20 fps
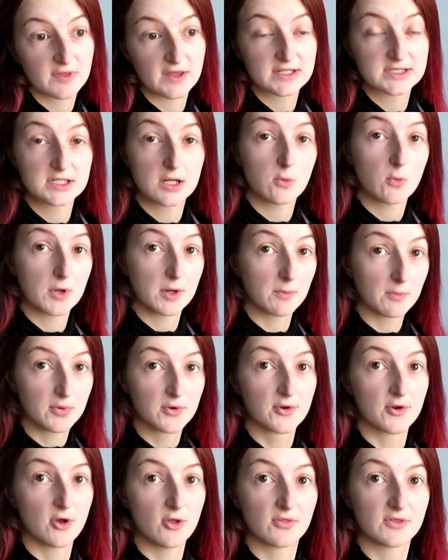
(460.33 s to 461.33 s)
things that I want to
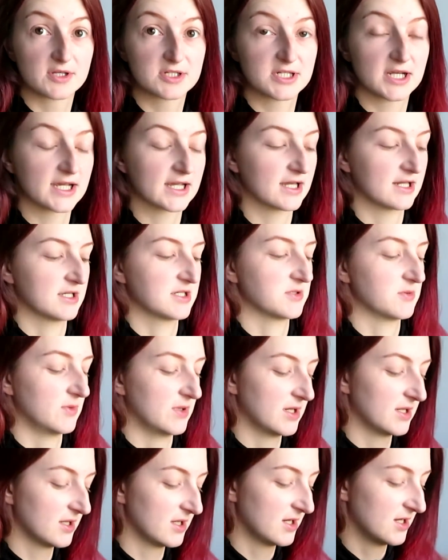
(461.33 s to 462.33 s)
put on the jacket as
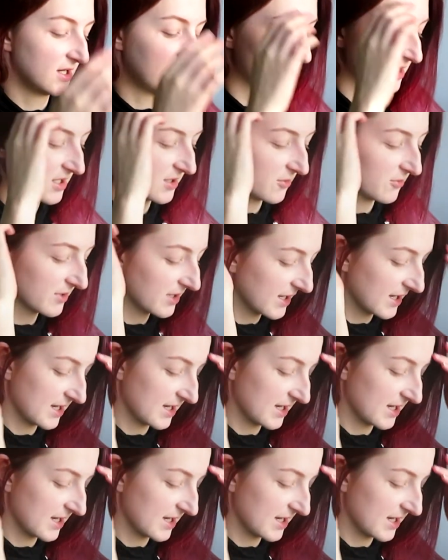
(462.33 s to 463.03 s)
well. We